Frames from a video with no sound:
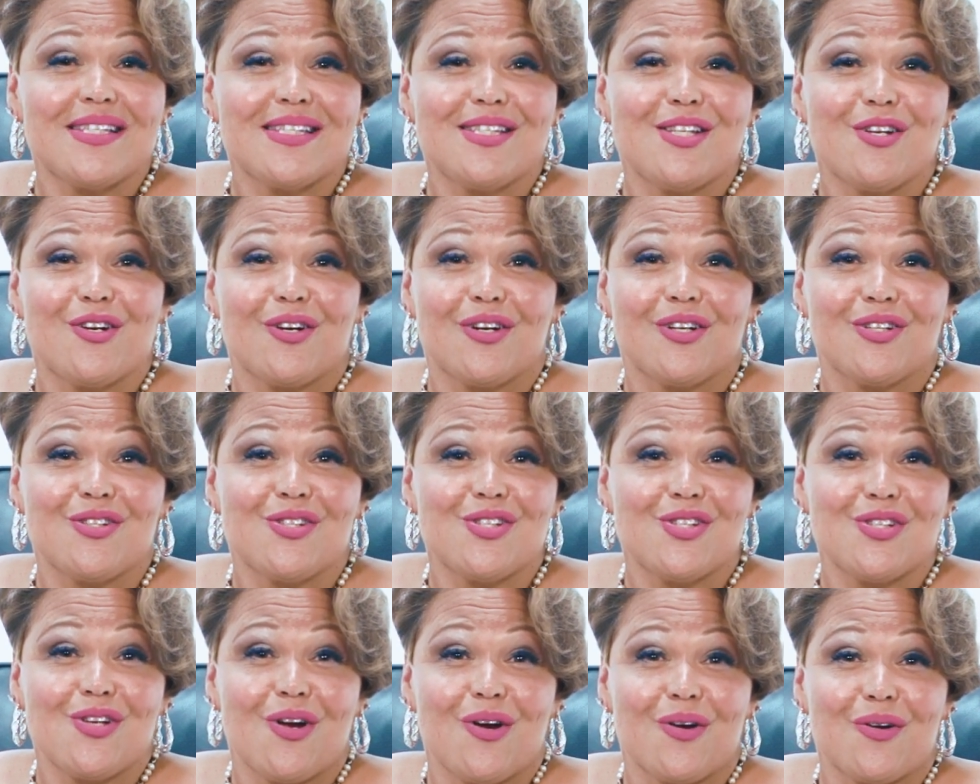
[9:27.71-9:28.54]
their
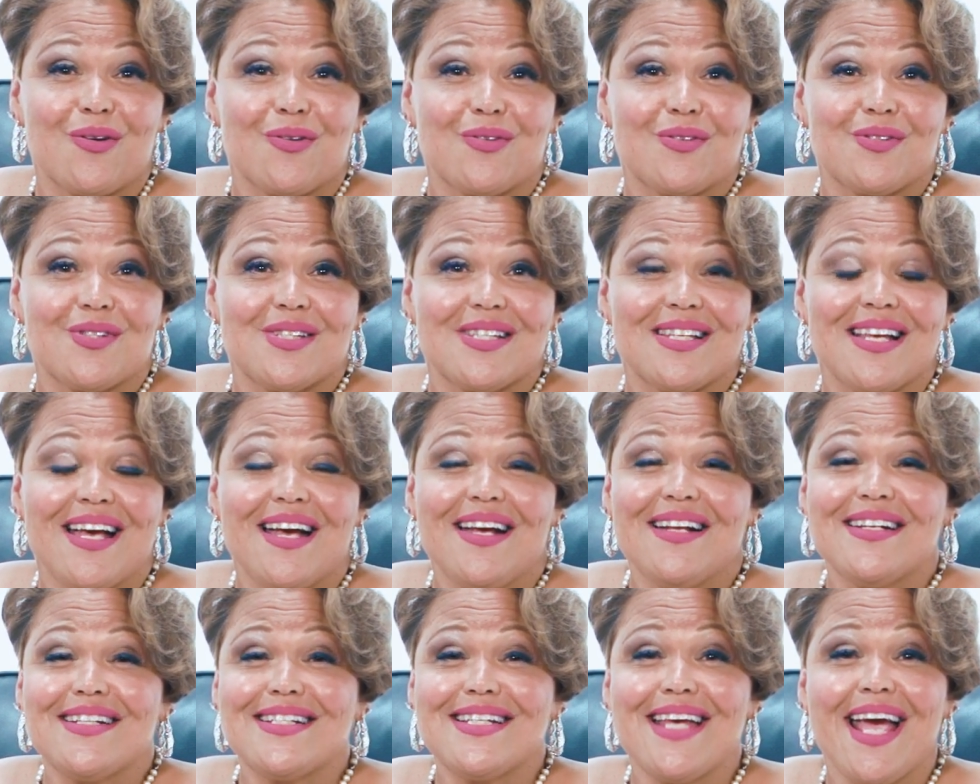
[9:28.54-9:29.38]
concerns,
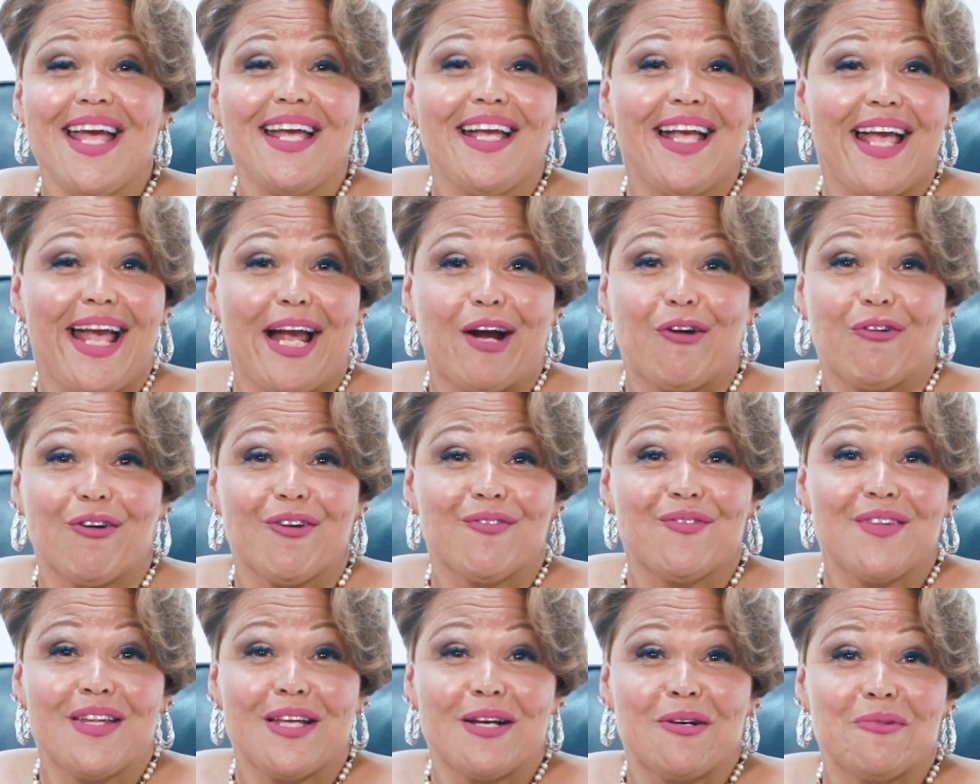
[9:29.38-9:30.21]
take care
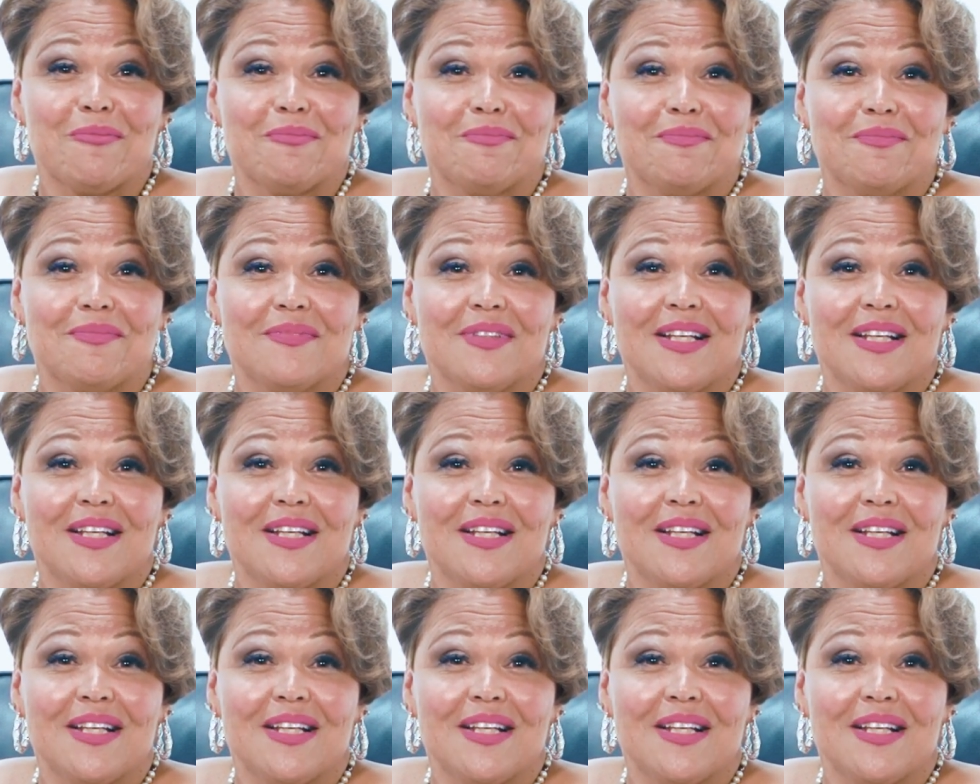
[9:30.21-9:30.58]
of them.